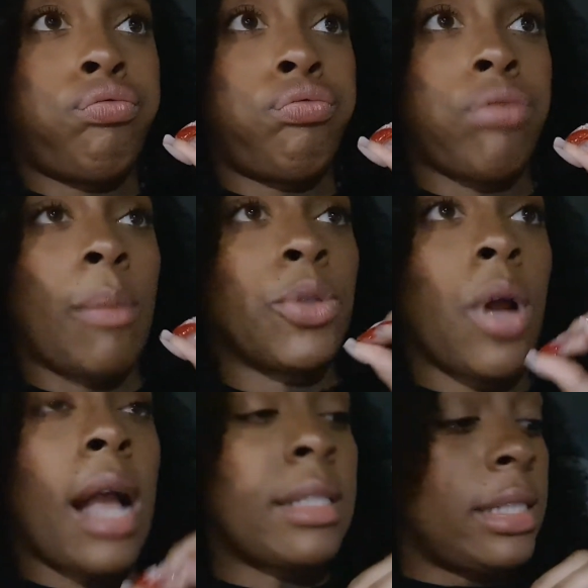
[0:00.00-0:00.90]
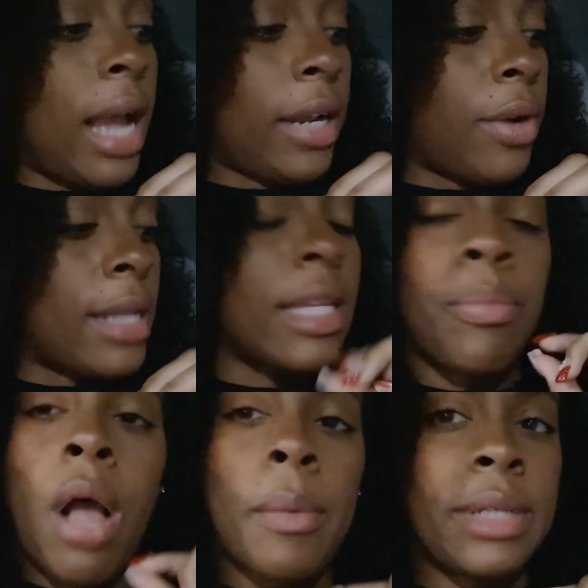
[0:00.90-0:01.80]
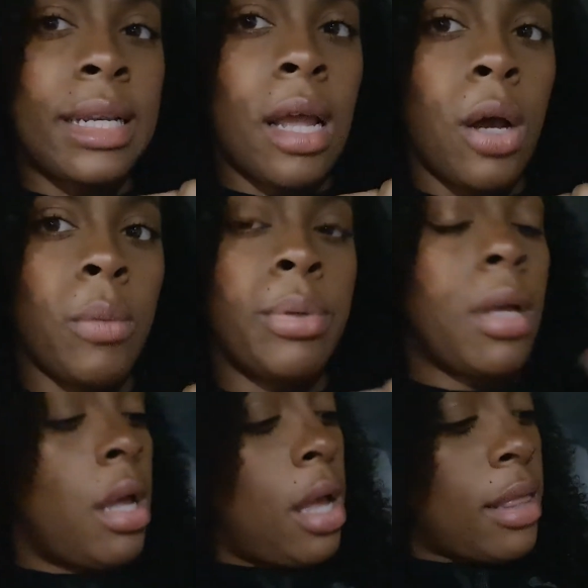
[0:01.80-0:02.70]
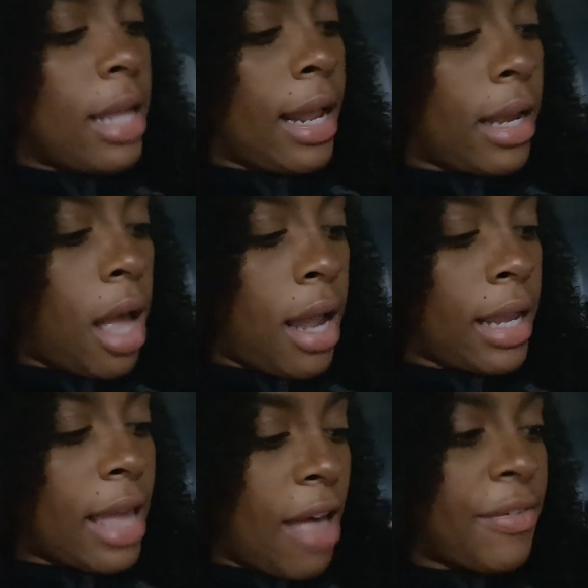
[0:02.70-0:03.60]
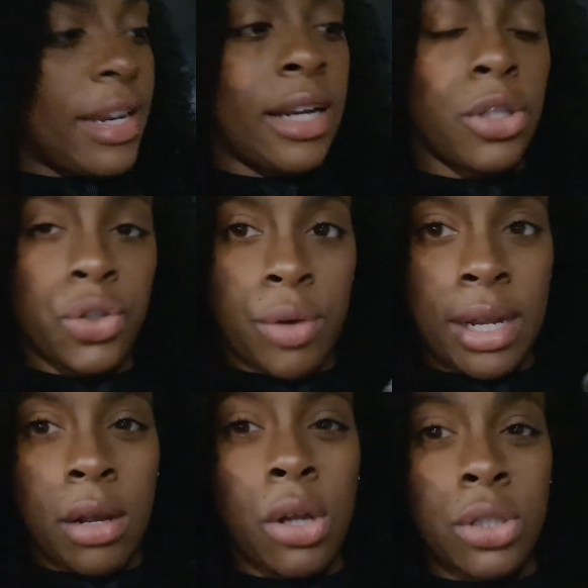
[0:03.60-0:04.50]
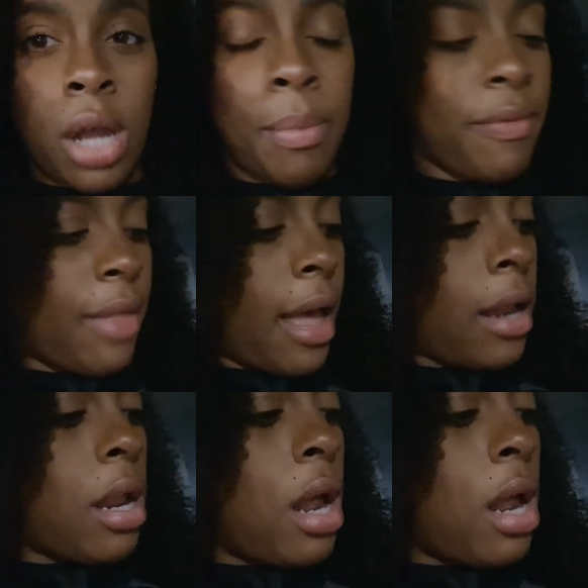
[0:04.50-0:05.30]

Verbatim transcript: I'm trying to digress. It probably didn't help that I got a caffeinated drink on top of that.